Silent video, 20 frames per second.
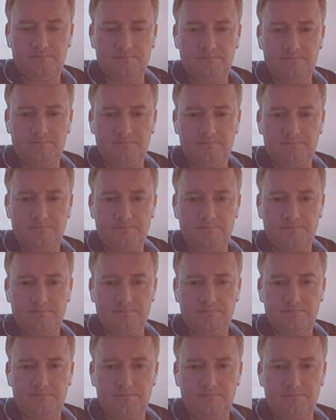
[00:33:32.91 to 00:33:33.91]

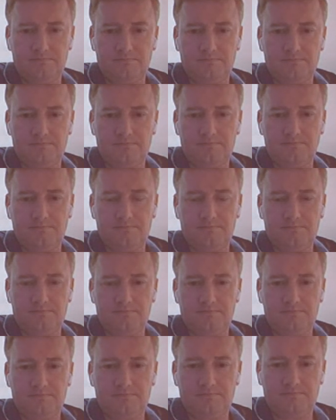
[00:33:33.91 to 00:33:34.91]

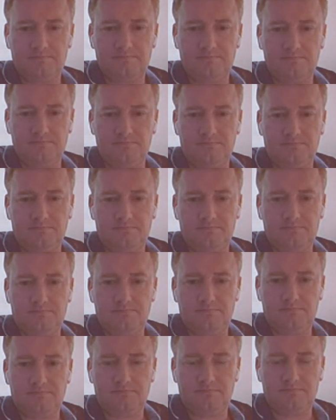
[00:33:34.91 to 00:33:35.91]

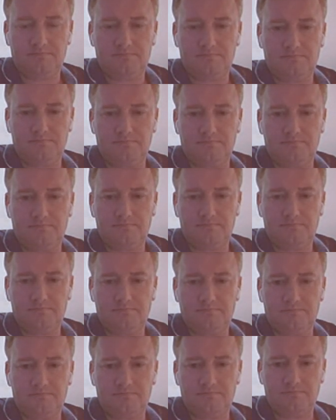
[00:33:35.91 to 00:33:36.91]

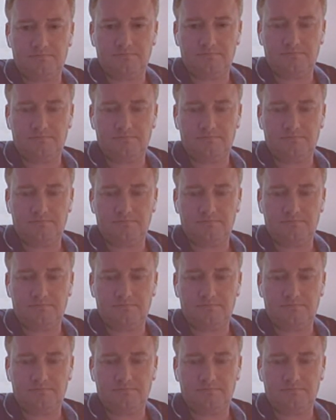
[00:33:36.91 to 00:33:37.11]
The person shown says nothing.